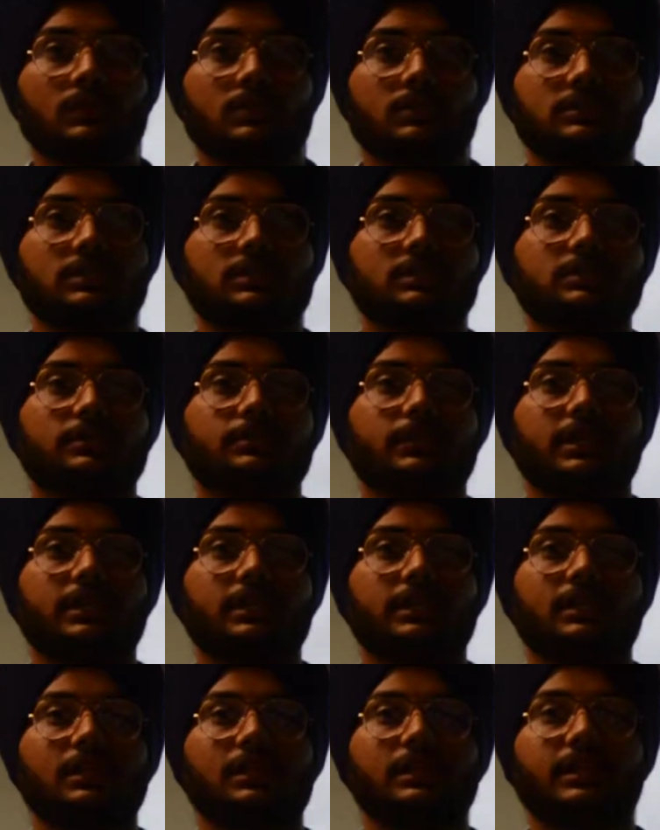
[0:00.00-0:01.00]

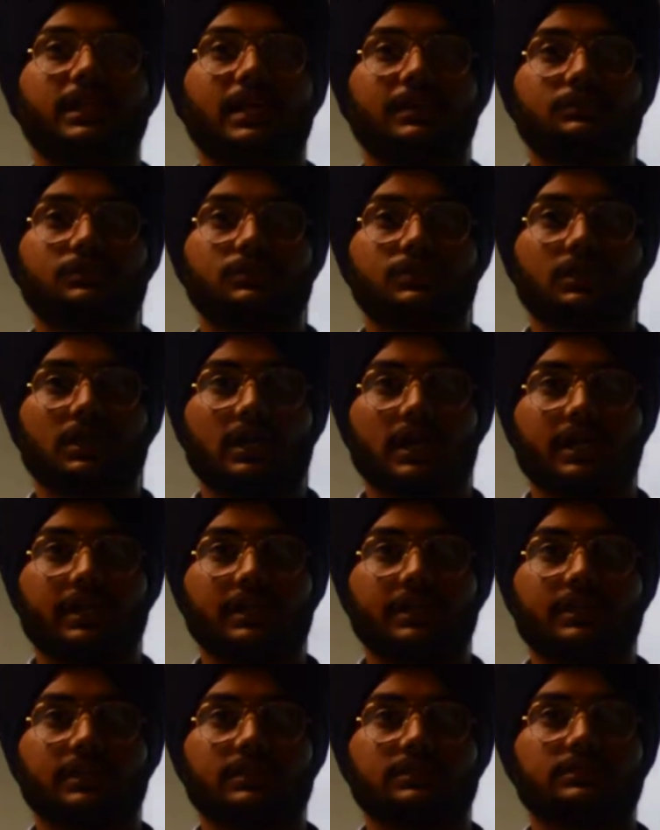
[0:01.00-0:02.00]
systematically capture
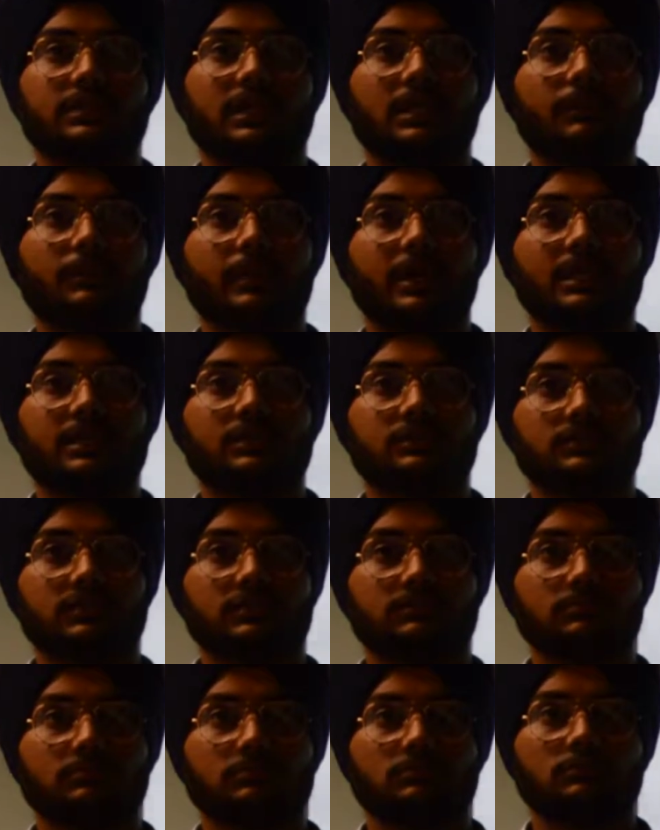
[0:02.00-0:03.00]
ideas and manage
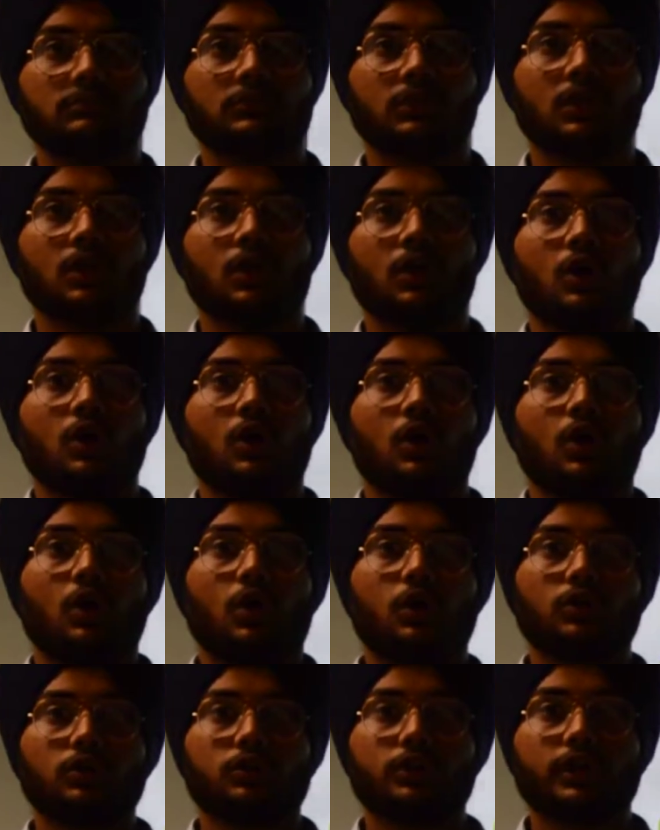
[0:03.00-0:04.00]
them. All